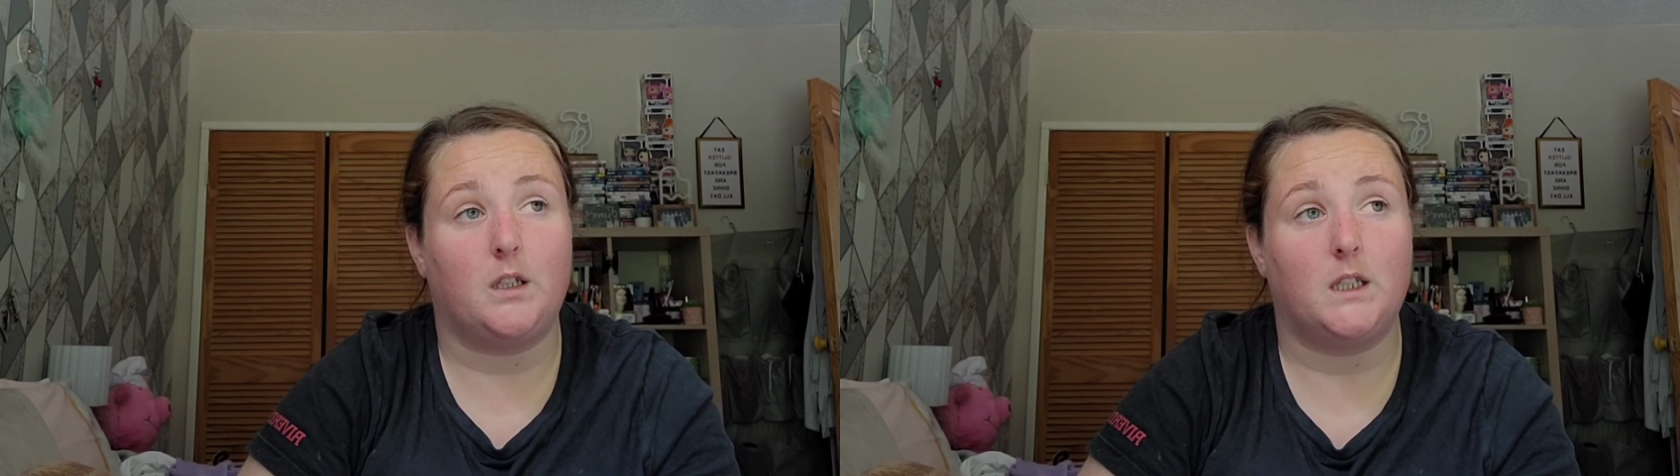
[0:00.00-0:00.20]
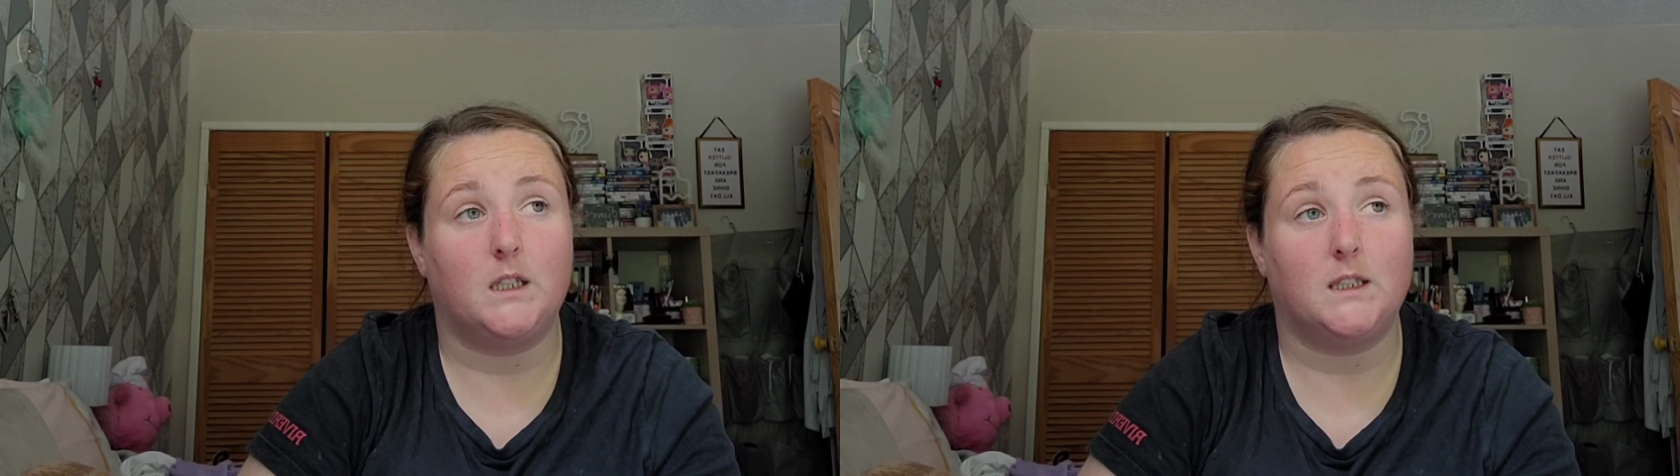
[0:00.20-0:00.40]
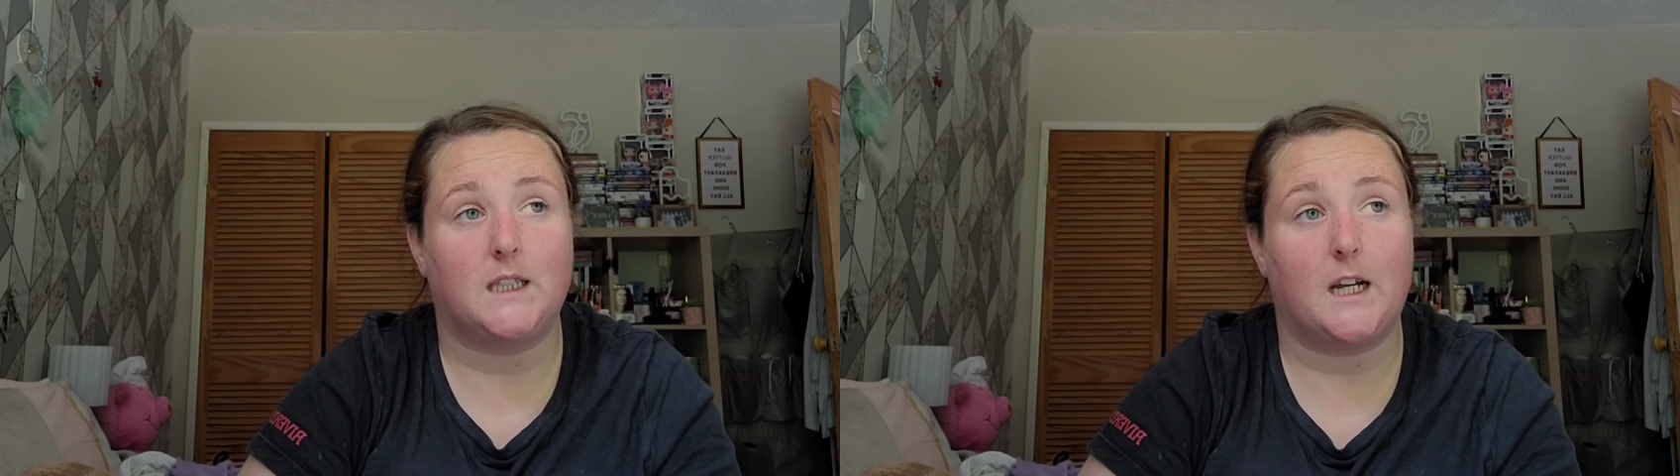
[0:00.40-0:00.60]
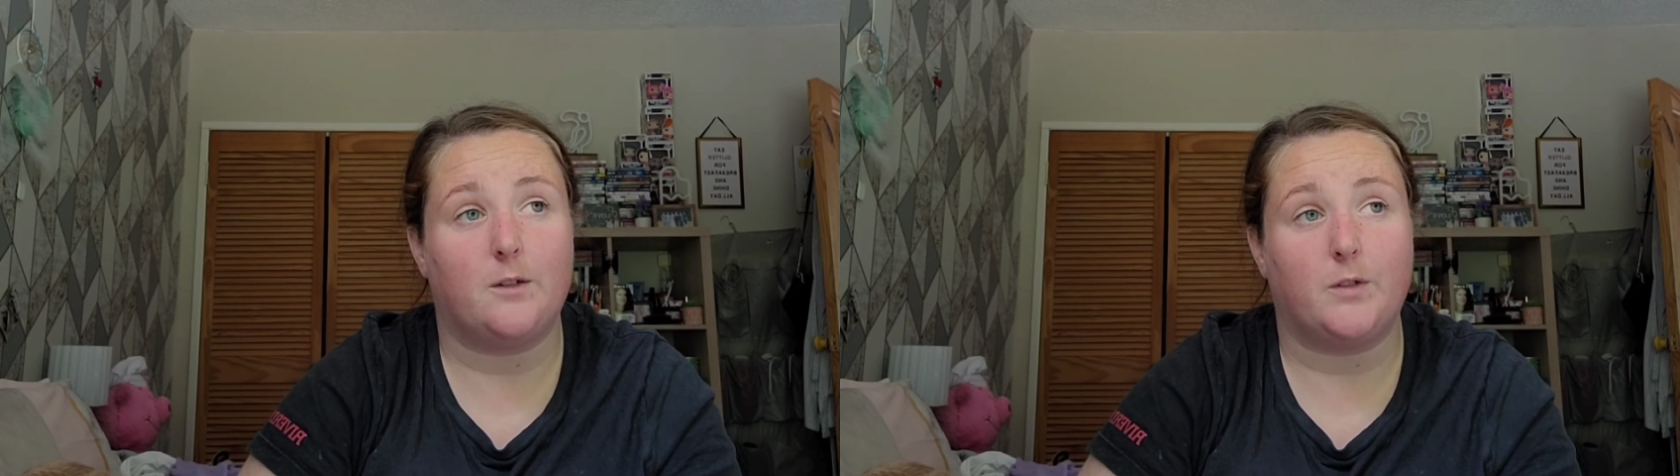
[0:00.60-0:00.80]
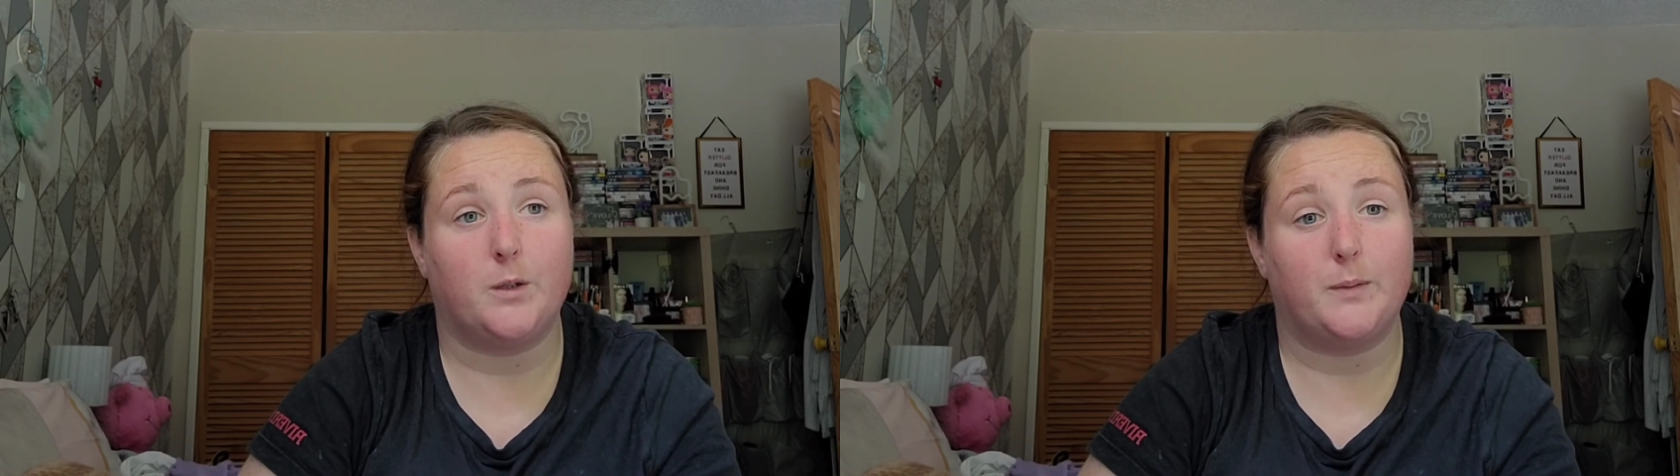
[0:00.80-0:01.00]
needed to get a
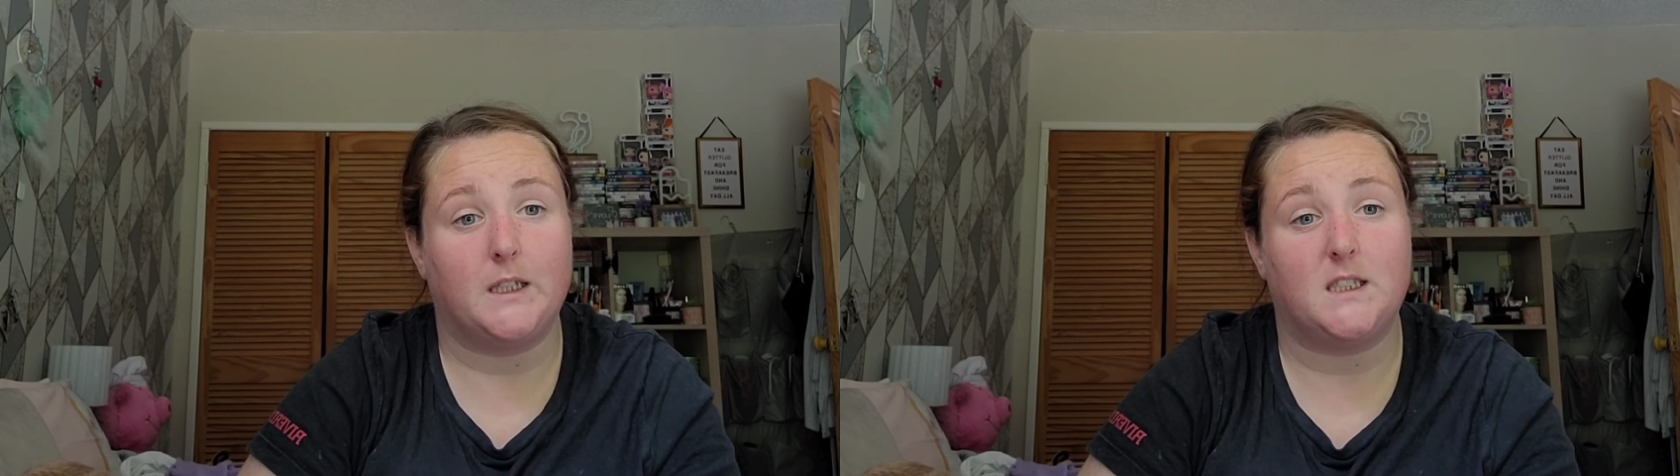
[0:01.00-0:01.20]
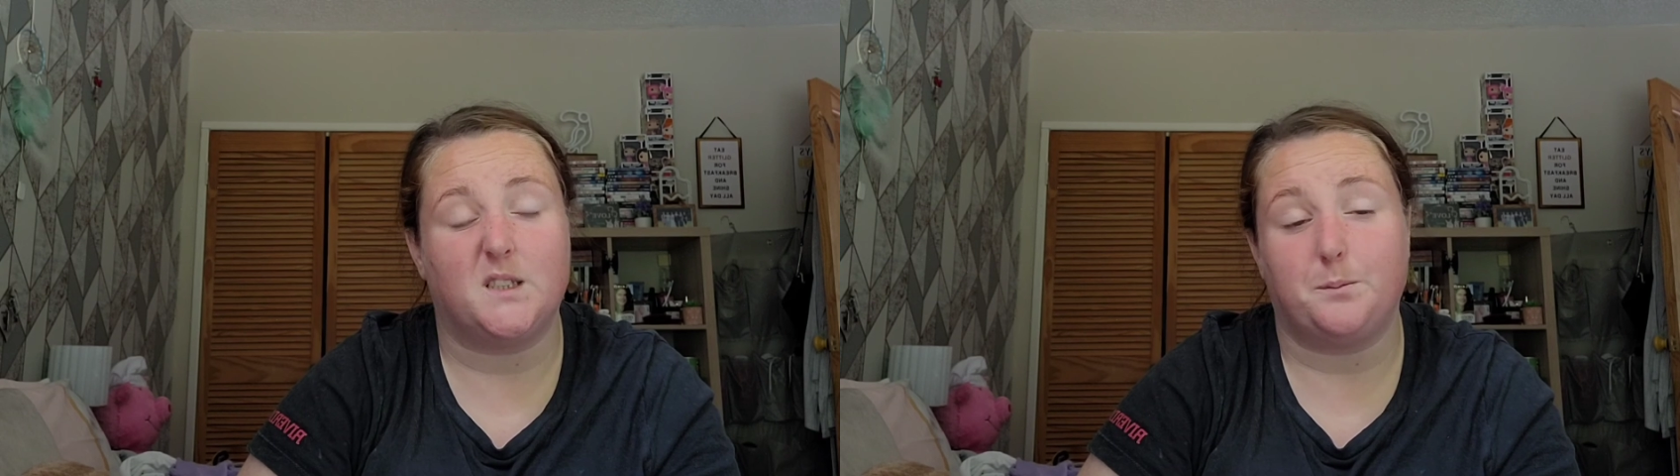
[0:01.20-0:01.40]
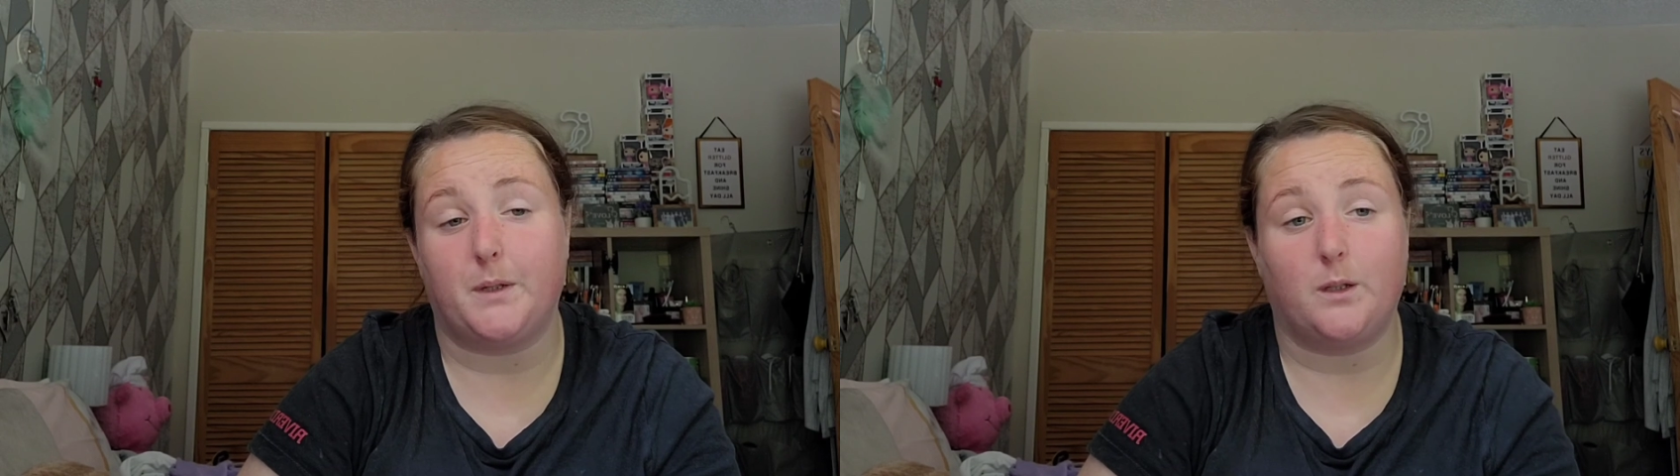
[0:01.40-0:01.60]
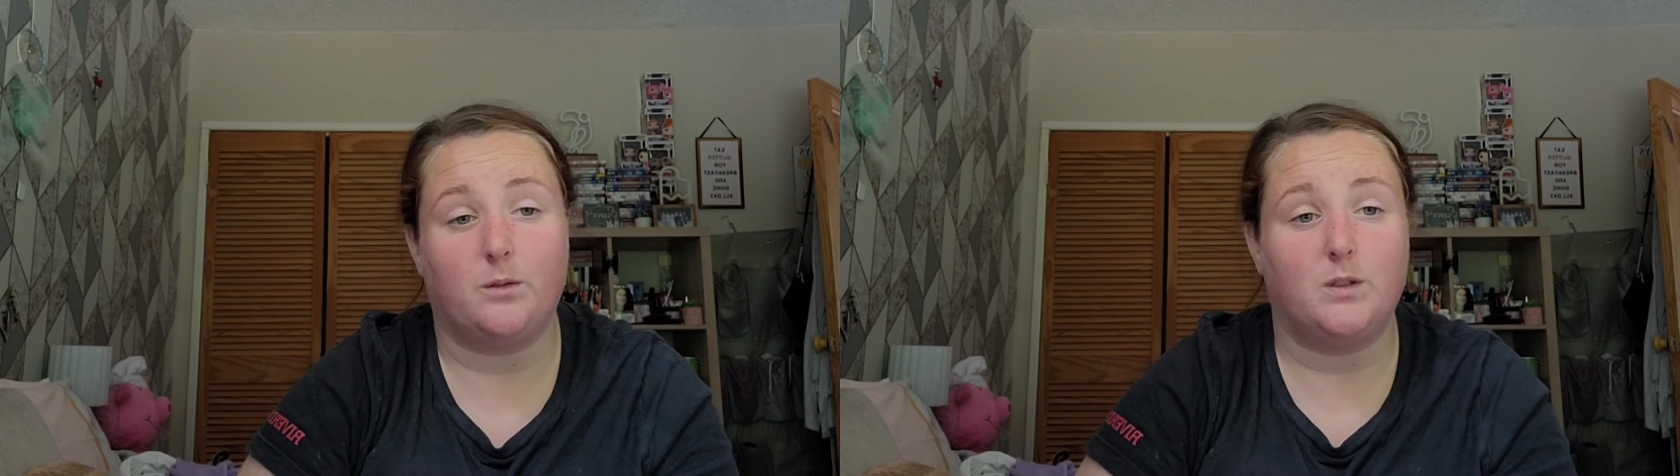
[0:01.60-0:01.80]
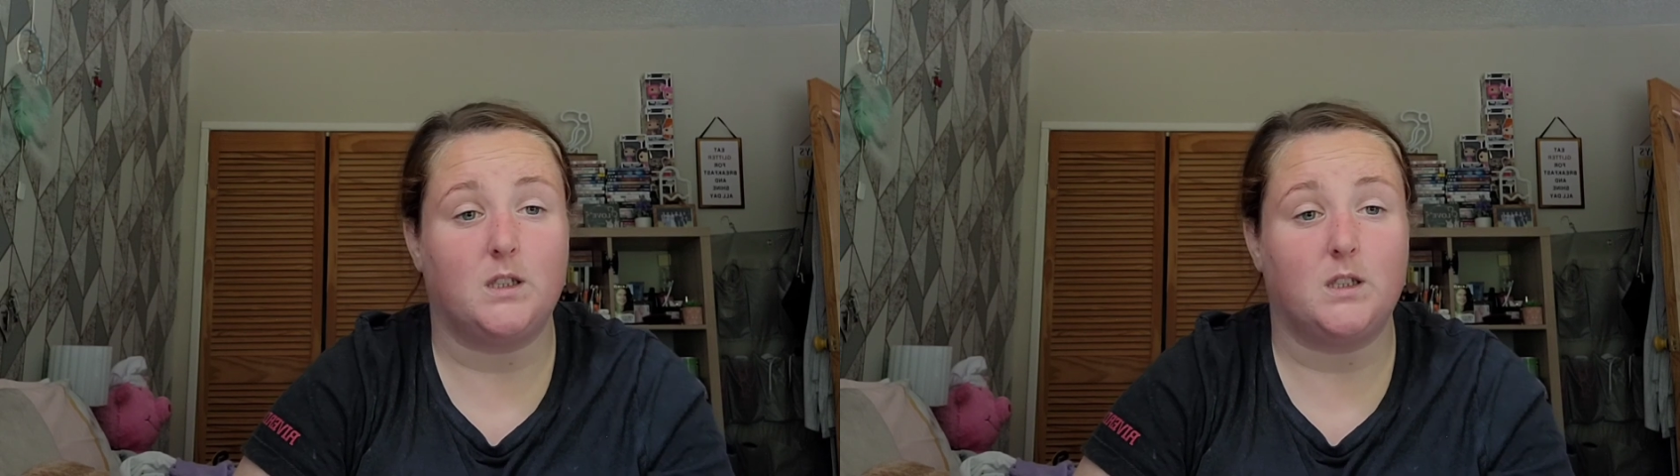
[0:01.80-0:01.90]
few bits in Boots.